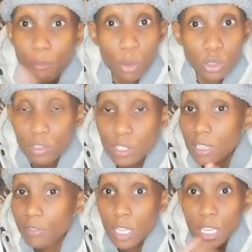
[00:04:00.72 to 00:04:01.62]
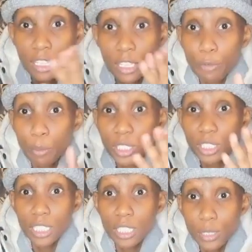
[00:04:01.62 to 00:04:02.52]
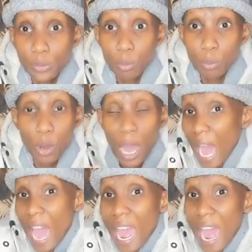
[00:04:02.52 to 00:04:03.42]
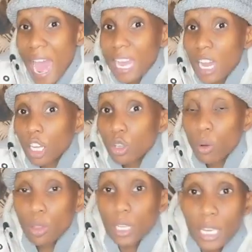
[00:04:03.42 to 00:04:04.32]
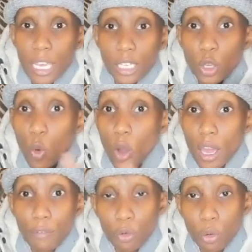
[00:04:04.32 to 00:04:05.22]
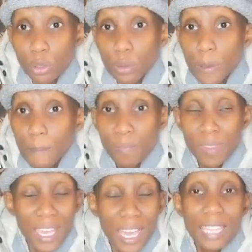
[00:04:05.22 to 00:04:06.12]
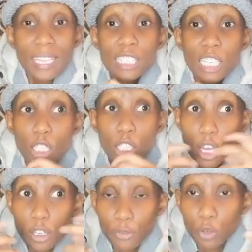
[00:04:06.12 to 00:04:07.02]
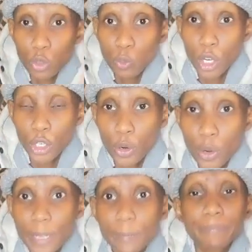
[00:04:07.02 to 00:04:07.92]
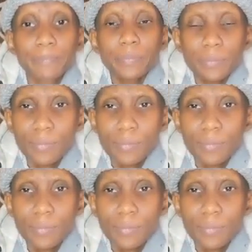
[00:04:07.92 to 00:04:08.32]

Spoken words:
don't have most of the stuff, the information they need from you, I can't go there and inquire for you. And there's a lot of, because we are growing,